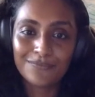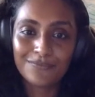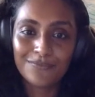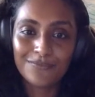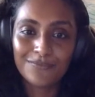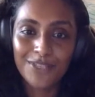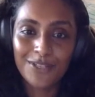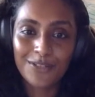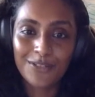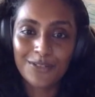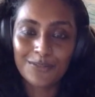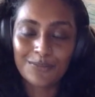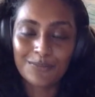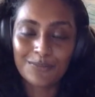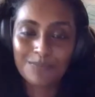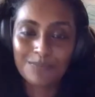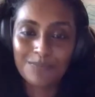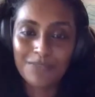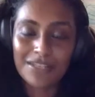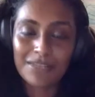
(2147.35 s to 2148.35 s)
you know,
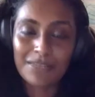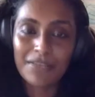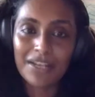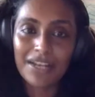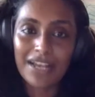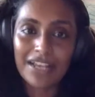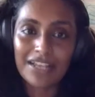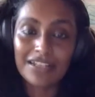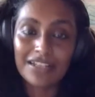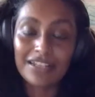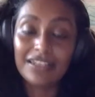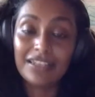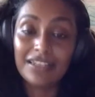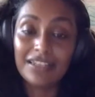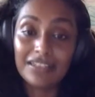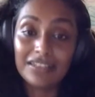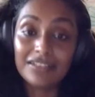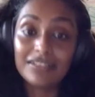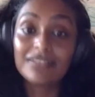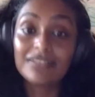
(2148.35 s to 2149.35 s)
but something that actually
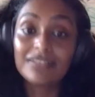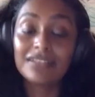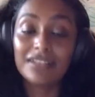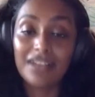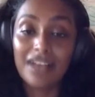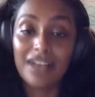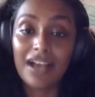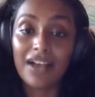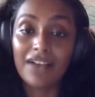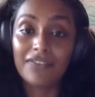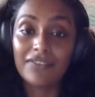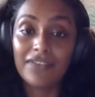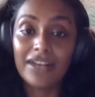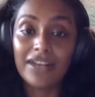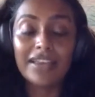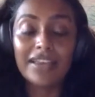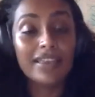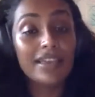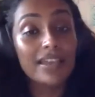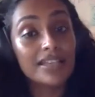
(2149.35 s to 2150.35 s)
yields enough.
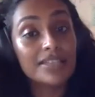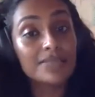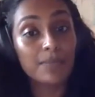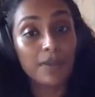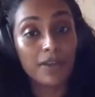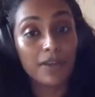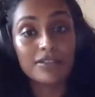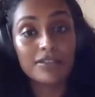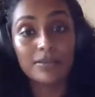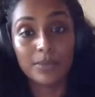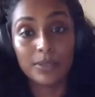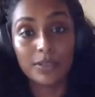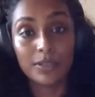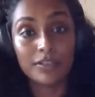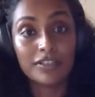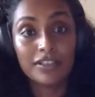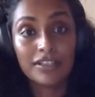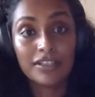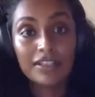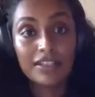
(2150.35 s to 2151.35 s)
And I think it's possible.
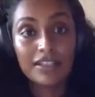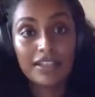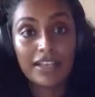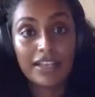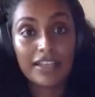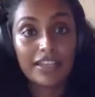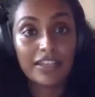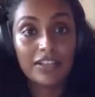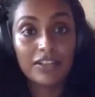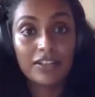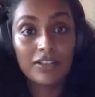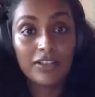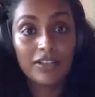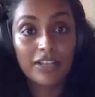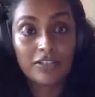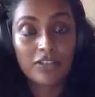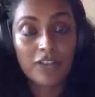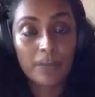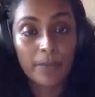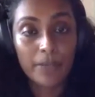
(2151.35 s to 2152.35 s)
Like, you look
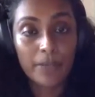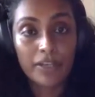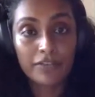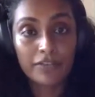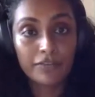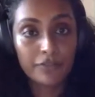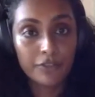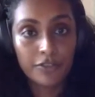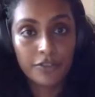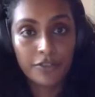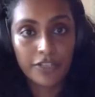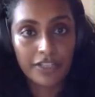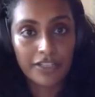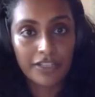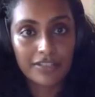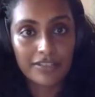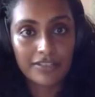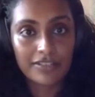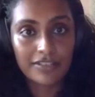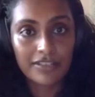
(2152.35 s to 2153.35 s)
at tropical fruit
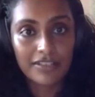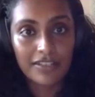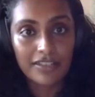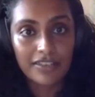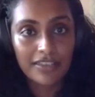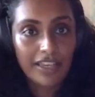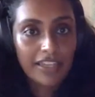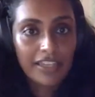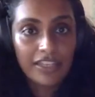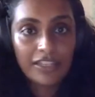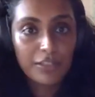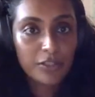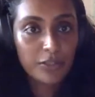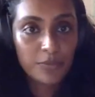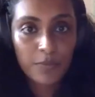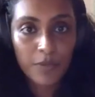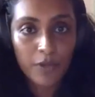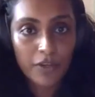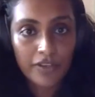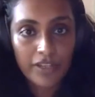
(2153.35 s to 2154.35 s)
trees, they yield
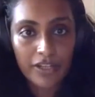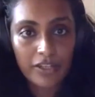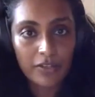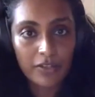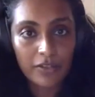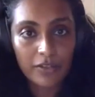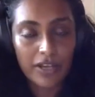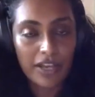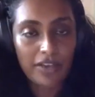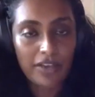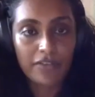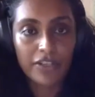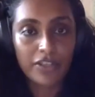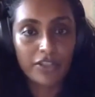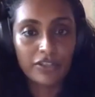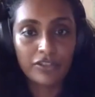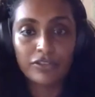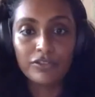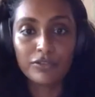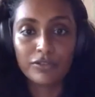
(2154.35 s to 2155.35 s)
more than you could ever
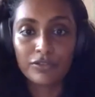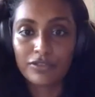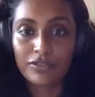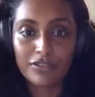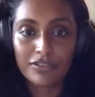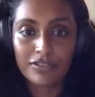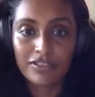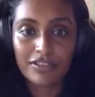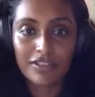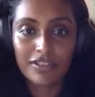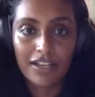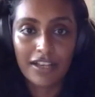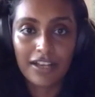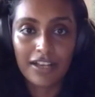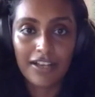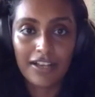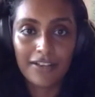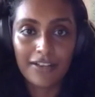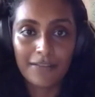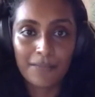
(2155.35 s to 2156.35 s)
use
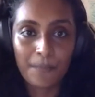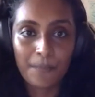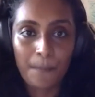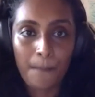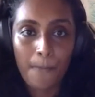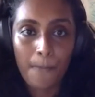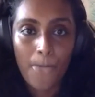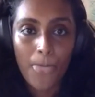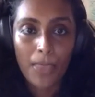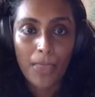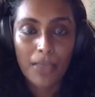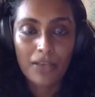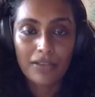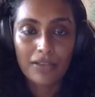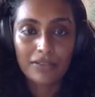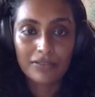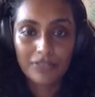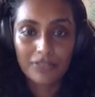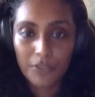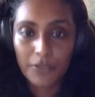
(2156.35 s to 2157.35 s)

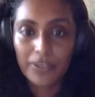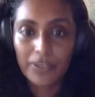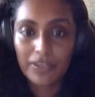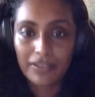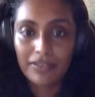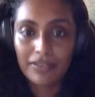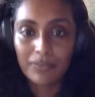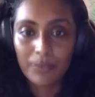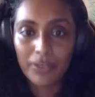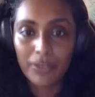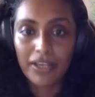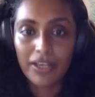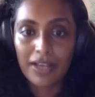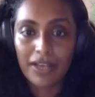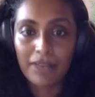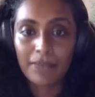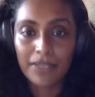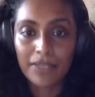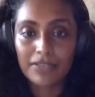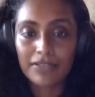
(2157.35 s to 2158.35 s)
during when they
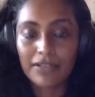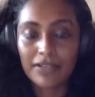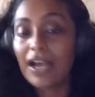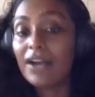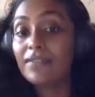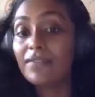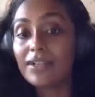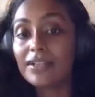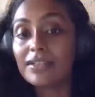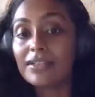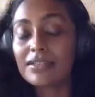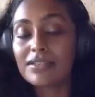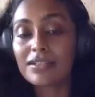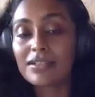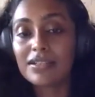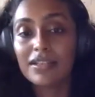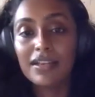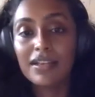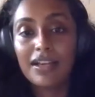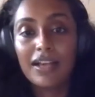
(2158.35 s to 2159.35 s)
come into
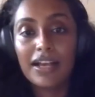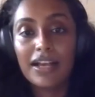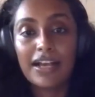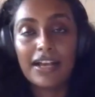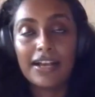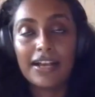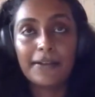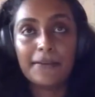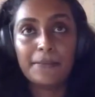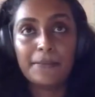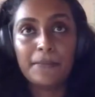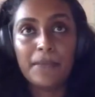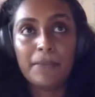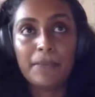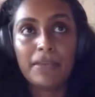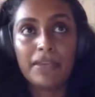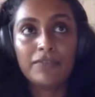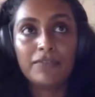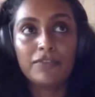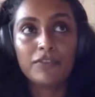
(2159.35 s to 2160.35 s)
harvest.
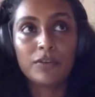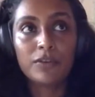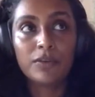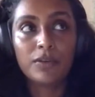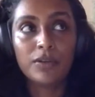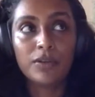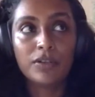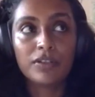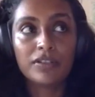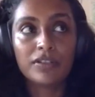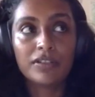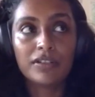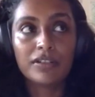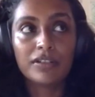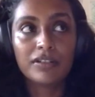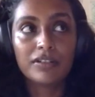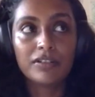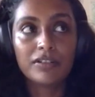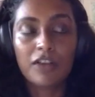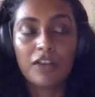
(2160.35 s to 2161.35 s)
Maybe for
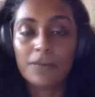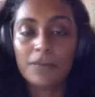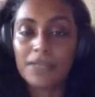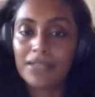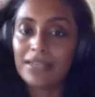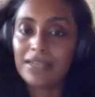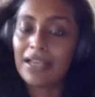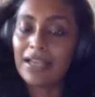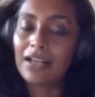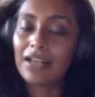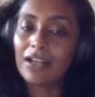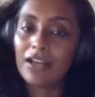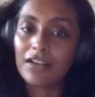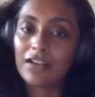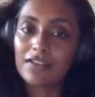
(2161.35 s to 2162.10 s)
crops that take a lot